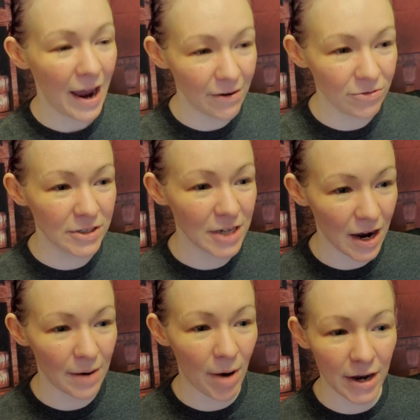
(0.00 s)
every
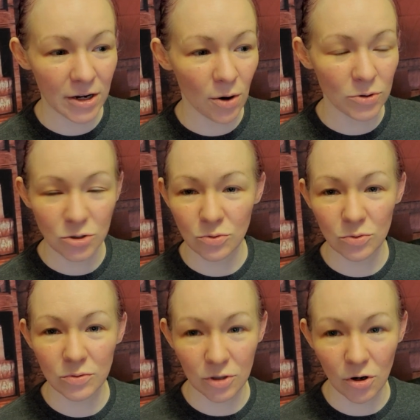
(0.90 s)
time I go
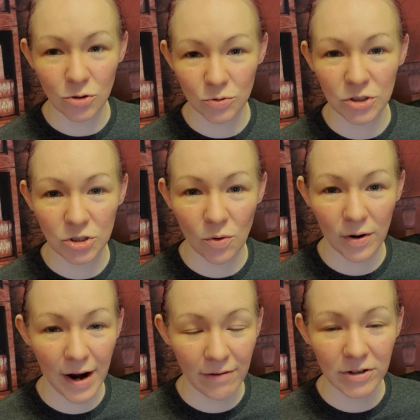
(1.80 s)
to the grocery
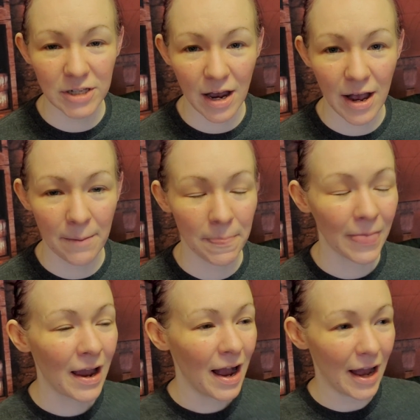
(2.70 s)
store, every time
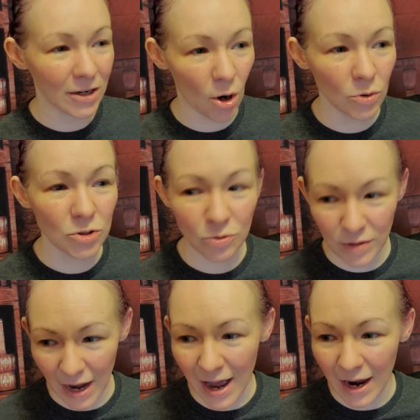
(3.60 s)
I go to
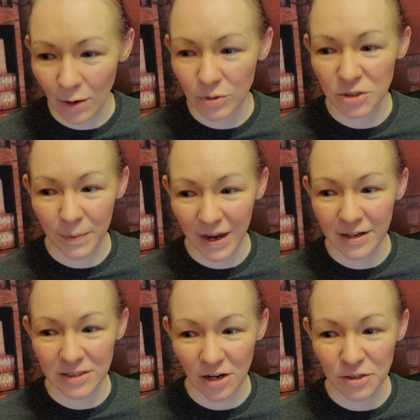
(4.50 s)
the aisle with
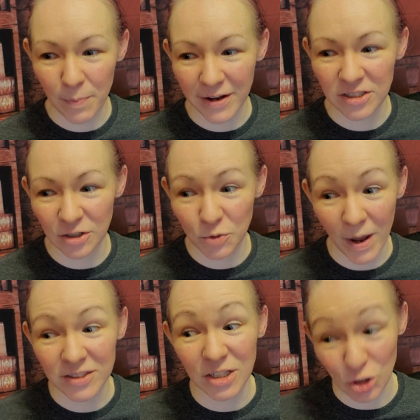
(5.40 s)
spaghetti sauce, box dinners,
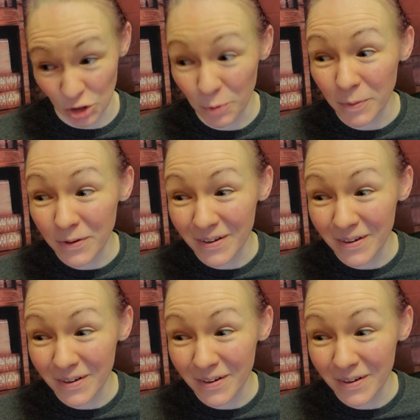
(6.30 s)
pasta, and soup,